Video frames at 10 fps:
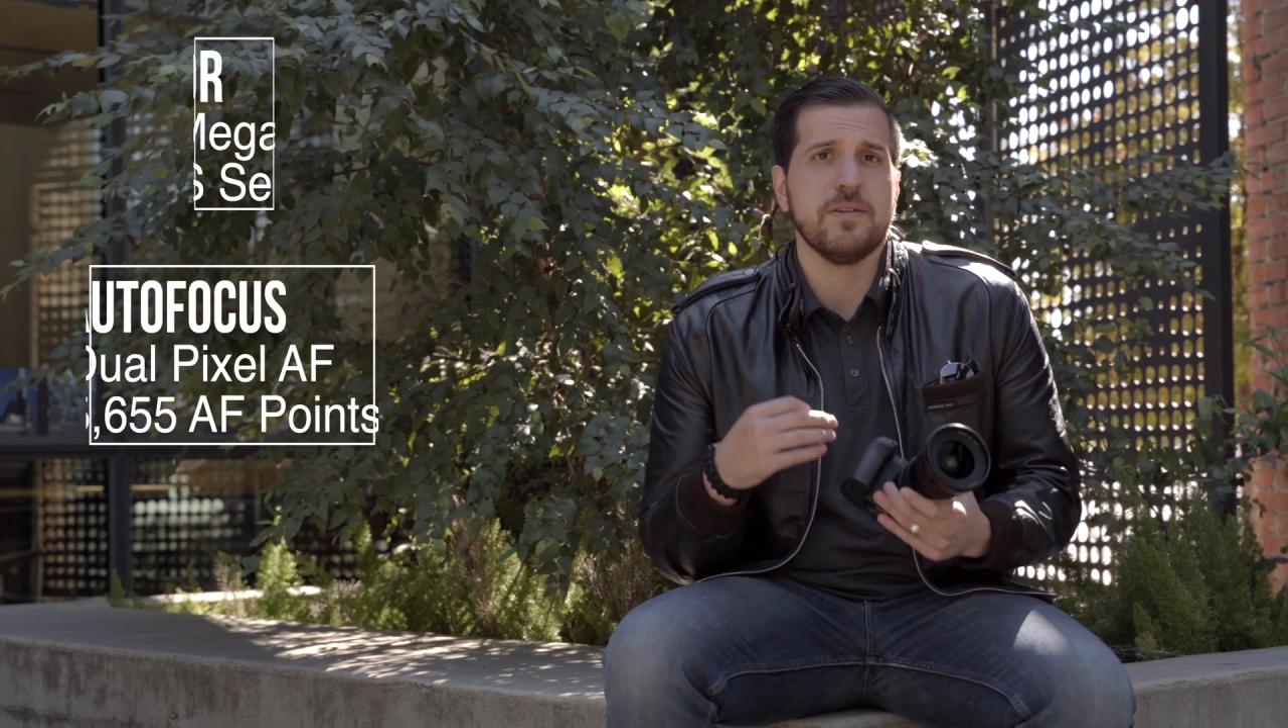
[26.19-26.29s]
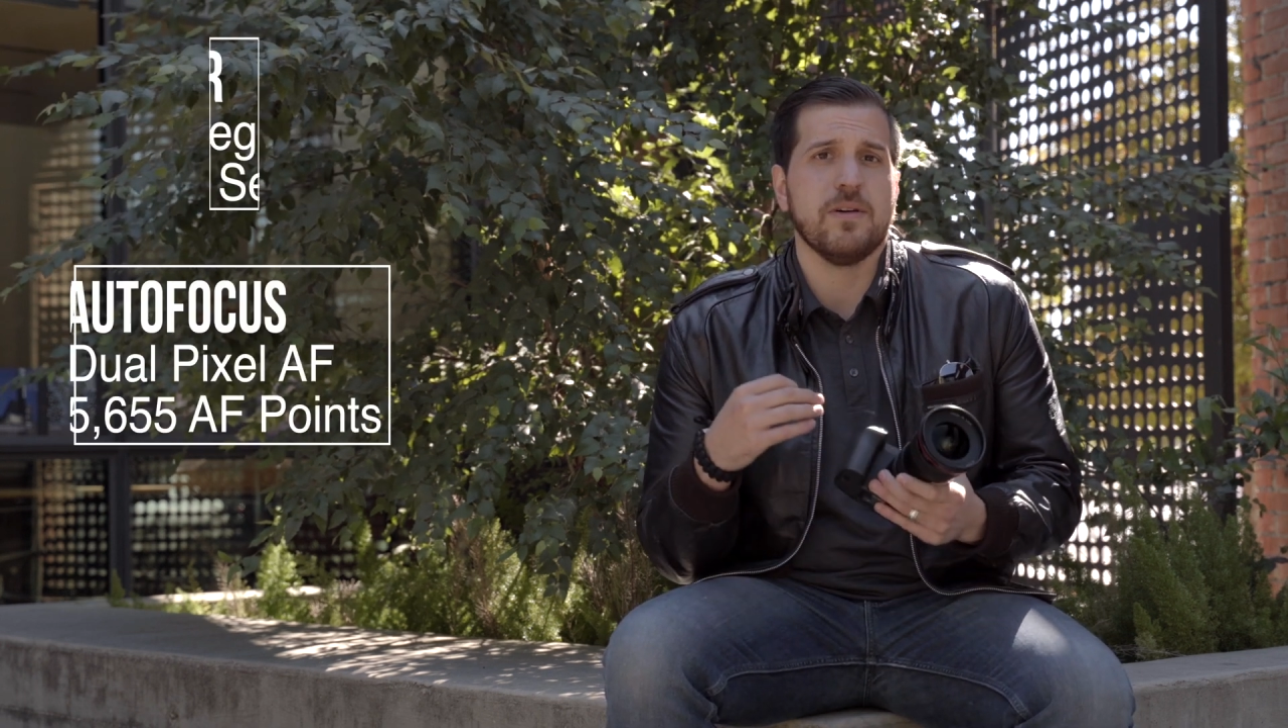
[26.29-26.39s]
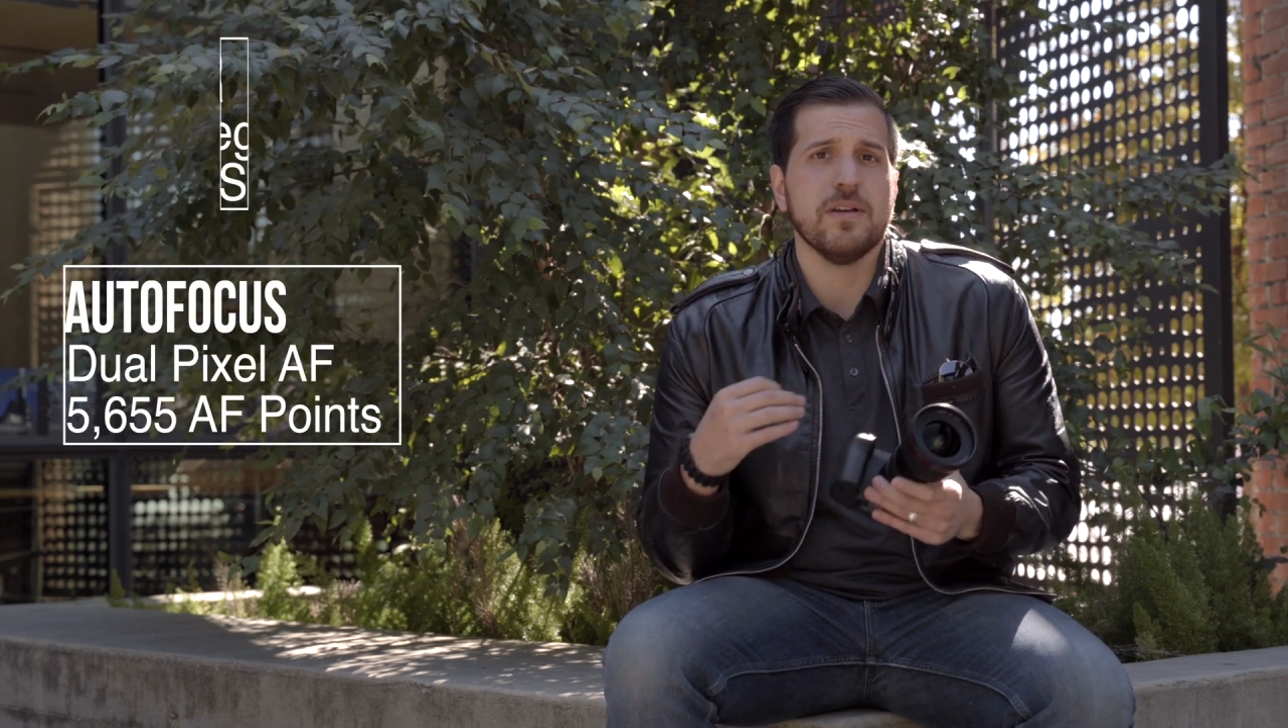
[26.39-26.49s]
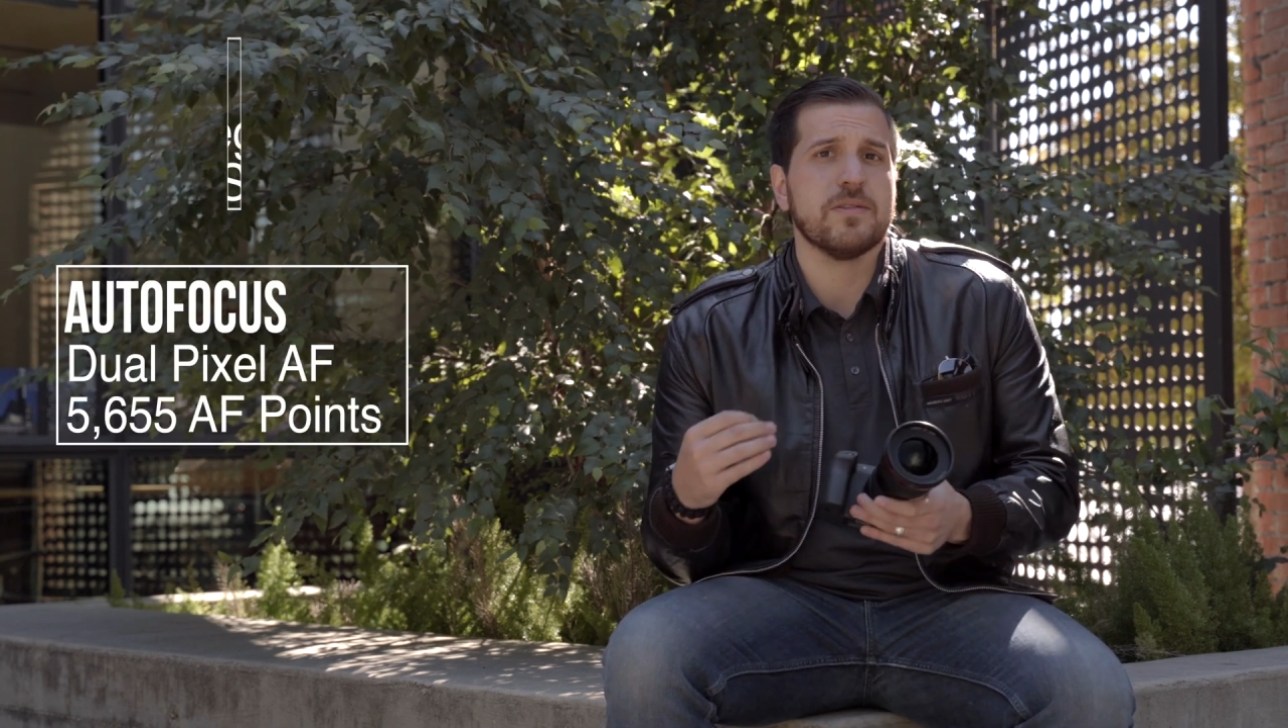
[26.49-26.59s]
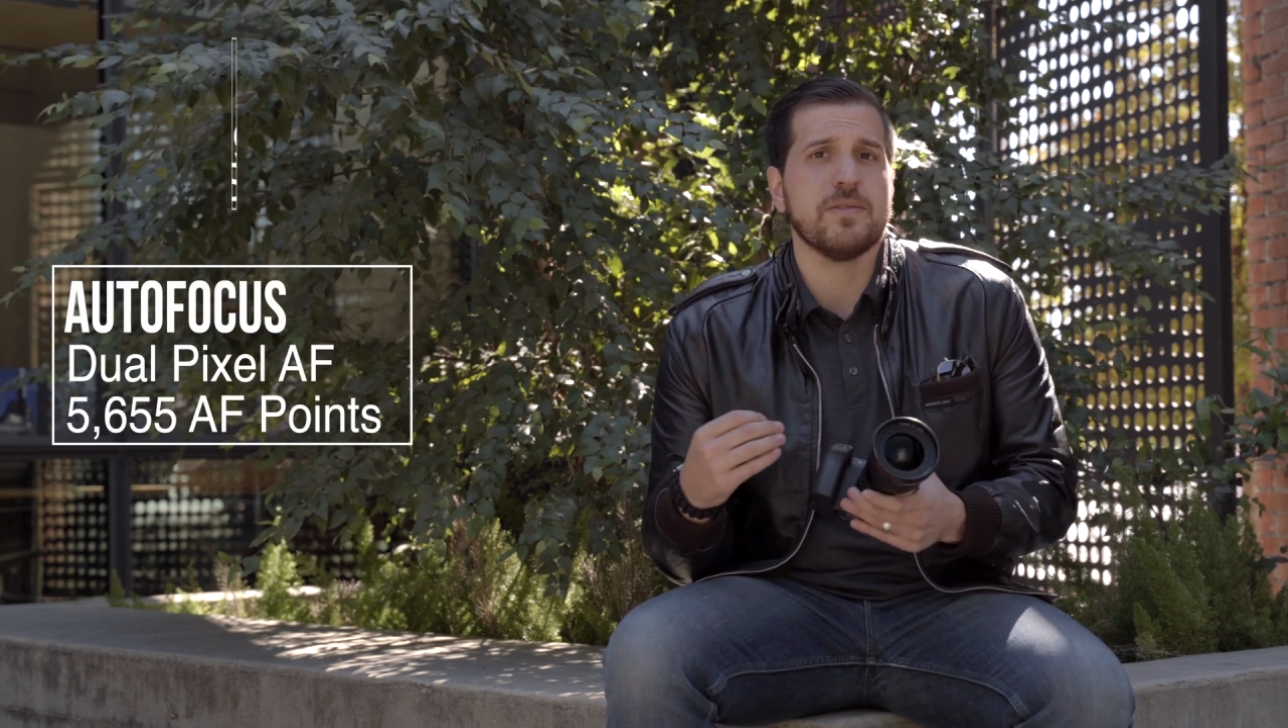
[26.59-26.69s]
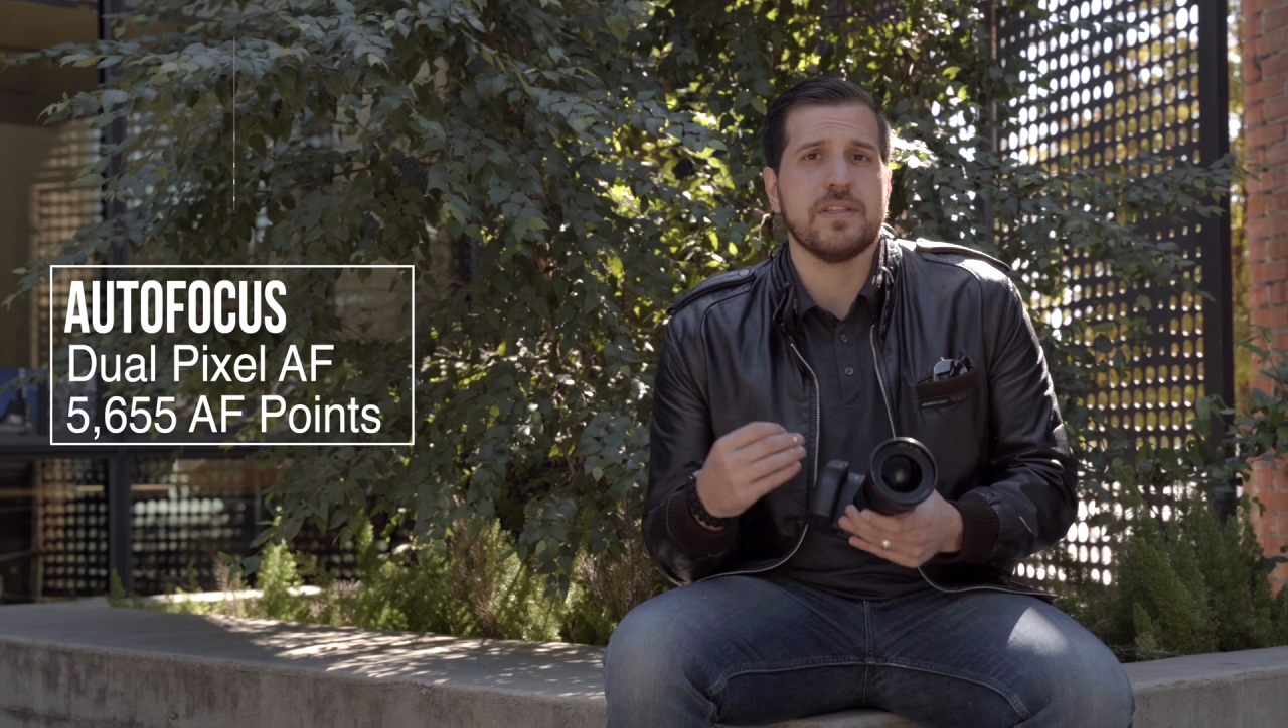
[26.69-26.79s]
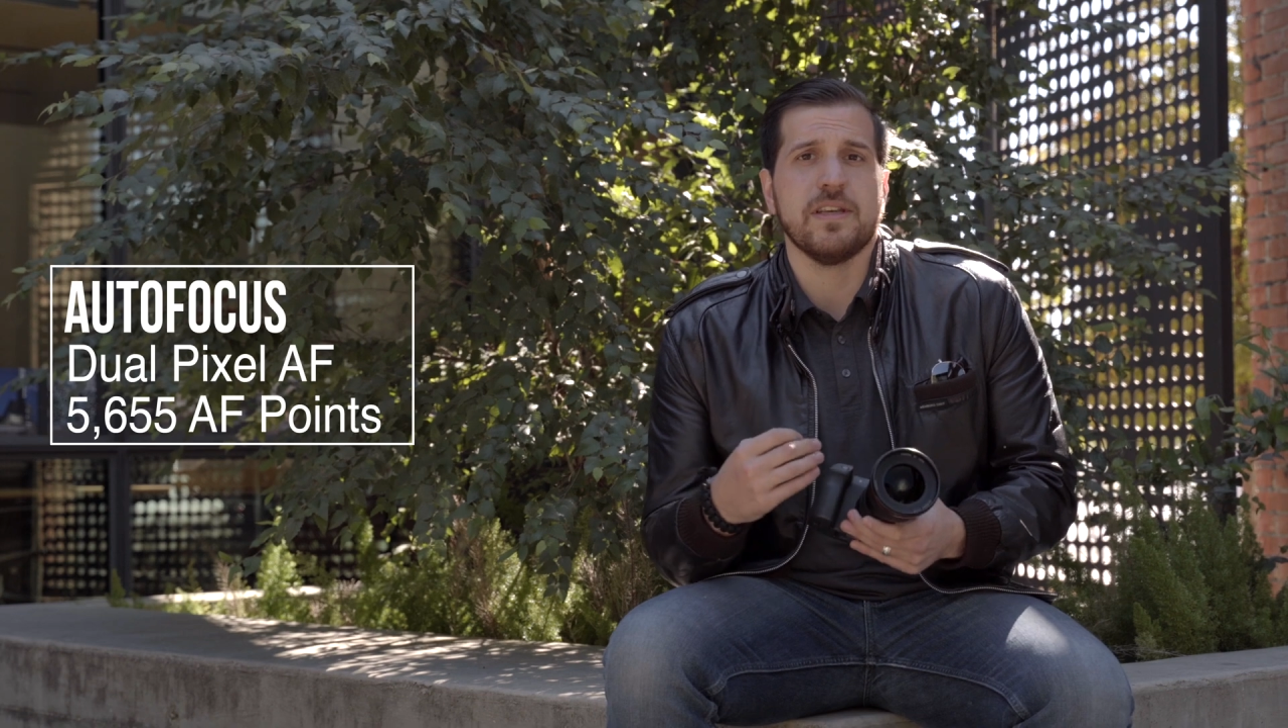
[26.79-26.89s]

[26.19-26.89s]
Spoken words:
you also into